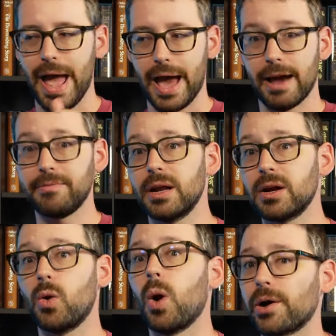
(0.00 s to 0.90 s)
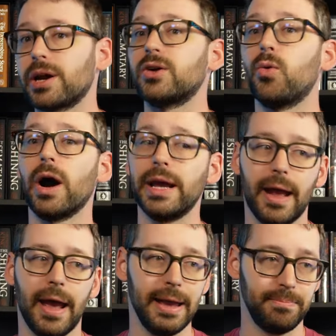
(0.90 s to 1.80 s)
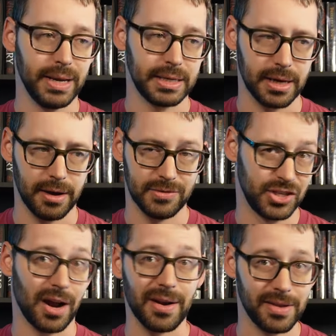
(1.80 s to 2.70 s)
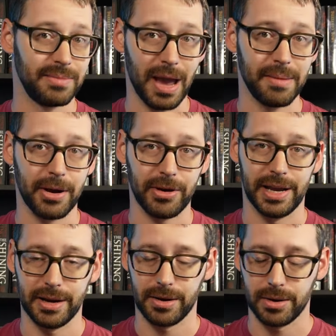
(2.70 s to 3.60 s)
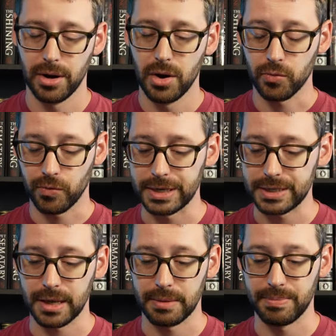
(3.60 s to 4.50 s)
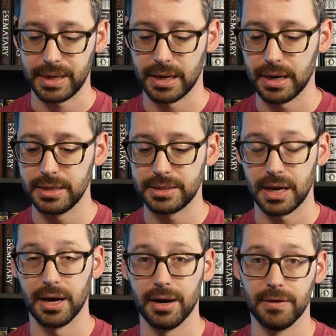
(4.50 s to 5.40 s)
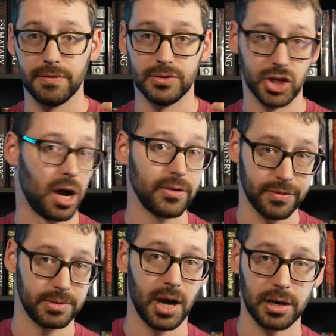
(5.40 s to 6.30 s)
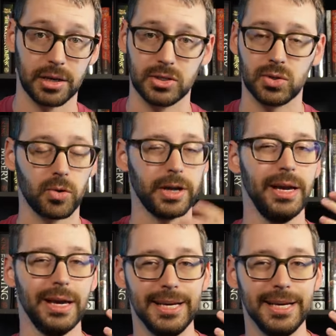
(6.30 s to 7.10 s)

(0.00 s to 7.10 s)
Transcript: And I've been acquiring quite a bit of Jonathan Mayberry here recently because of John from Talking Story.